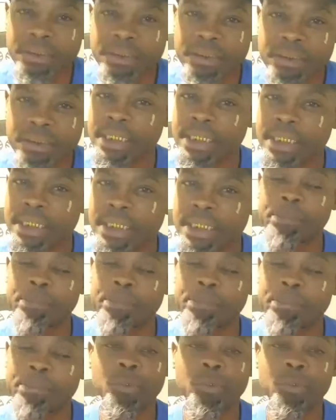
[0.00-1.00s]
they keep
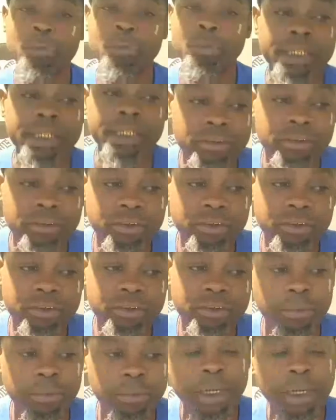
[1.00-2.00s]
putting the work in.
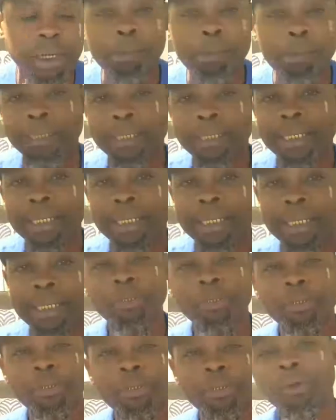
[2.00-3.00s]
So I'm gonna keep
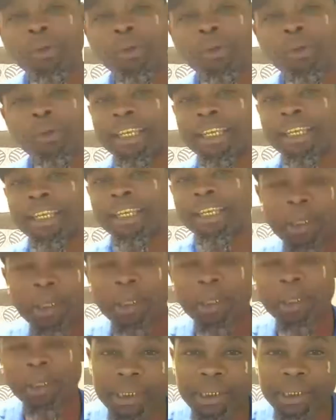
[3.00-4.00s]
putting the work in, family.
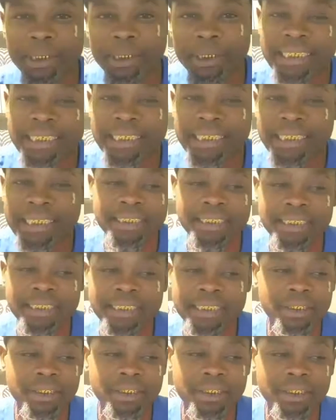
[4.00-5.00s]
But like I said
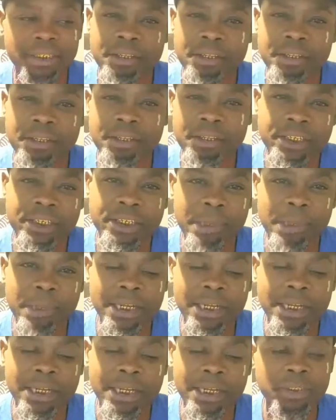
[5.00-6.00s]
on another video, my
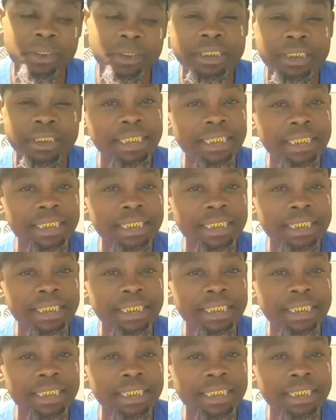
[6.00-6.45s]
goal is to get